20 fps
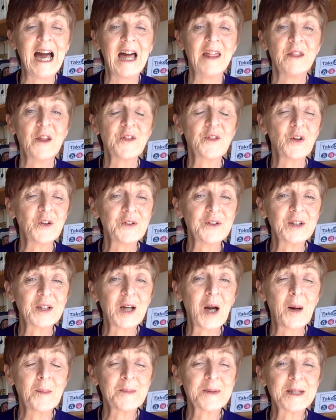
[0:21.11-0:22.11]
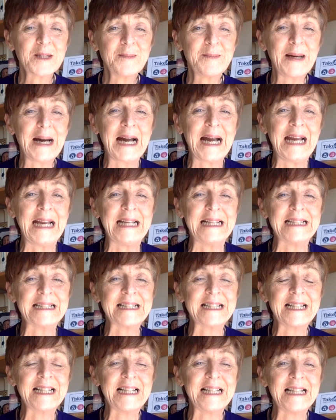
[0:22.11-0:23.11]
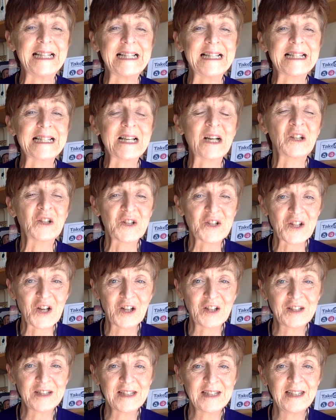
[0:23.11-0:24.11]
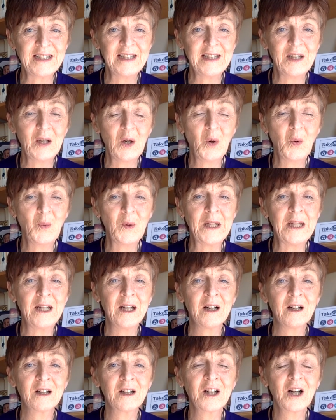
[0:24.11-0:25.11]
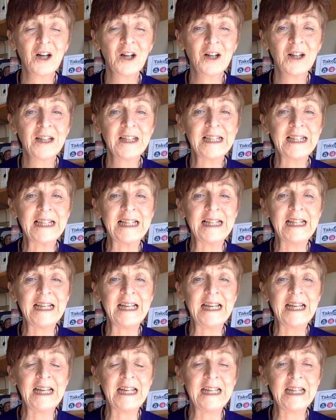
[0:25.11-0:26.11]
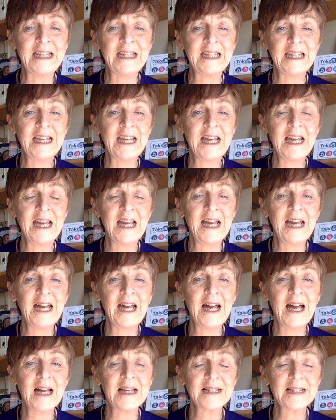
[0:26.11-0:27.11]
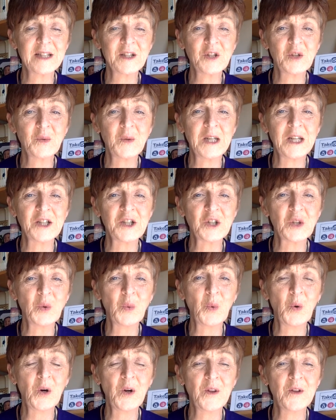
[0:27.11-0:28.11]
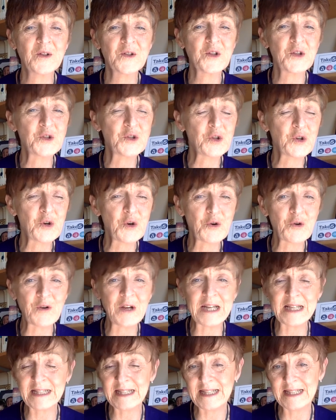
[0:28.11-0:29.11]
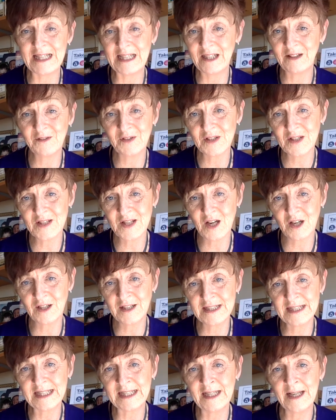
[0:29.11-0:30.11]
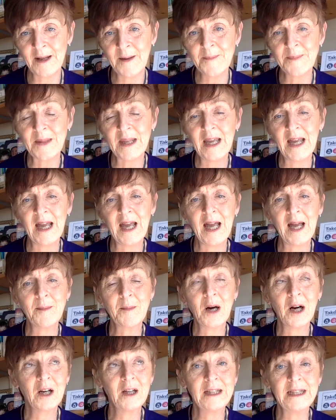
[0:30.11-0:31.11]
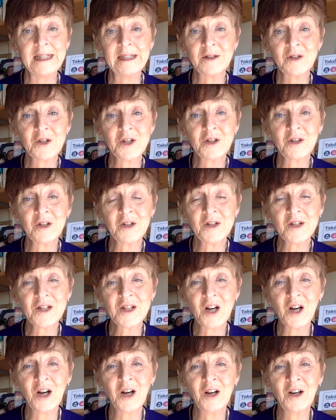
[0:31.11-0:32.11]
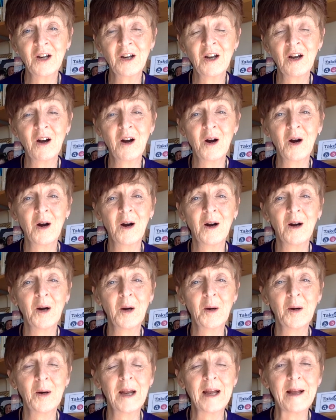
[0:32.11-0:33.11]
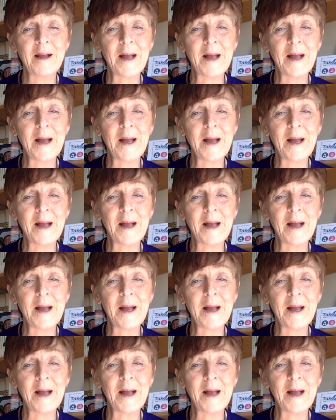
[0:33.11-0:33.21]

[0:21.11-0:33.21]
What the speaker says: The thought that comes to mind is uncertainty. We are currently in a situation where there's a great deal of uncertainty. Our leaders are uncertain, our